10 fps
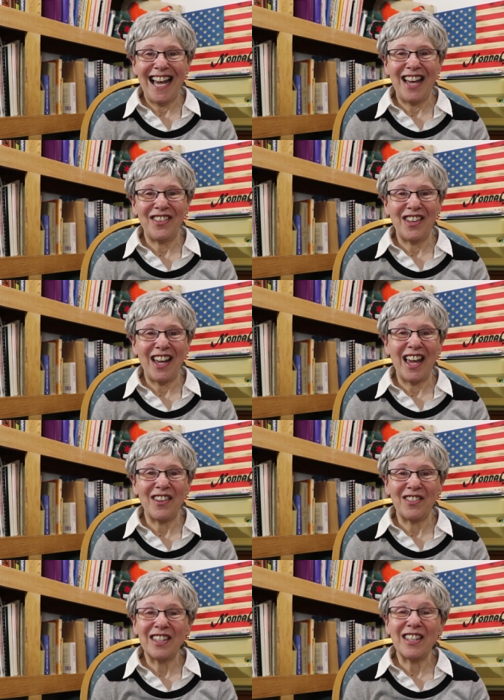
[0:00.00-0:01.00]

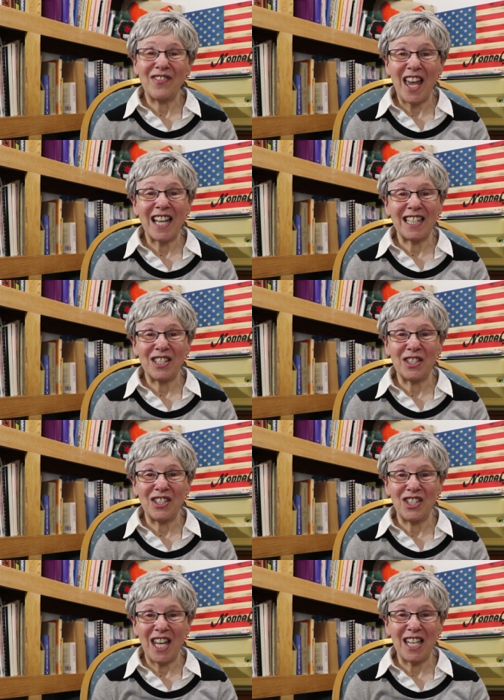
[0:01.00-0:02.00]
In fact, this
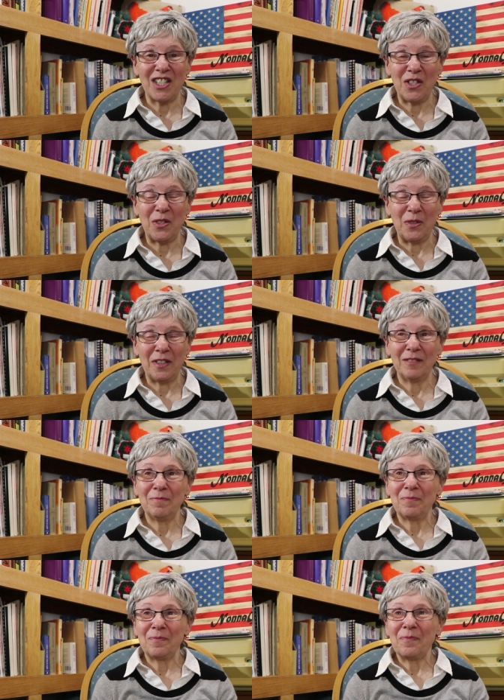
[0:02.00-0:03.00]
is take two,
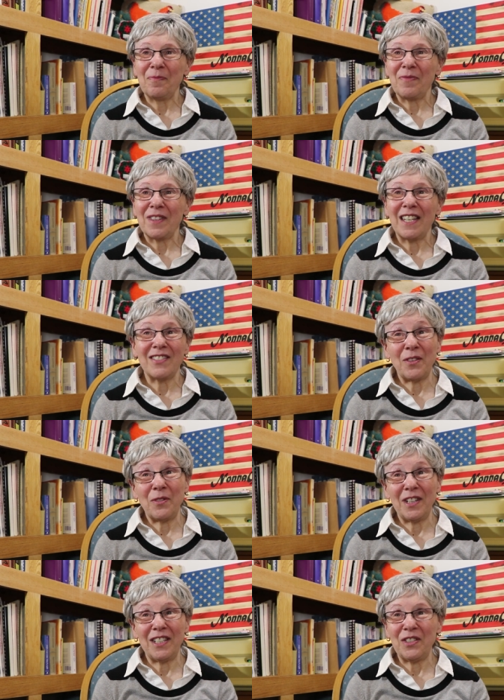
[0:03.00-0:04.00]
because I really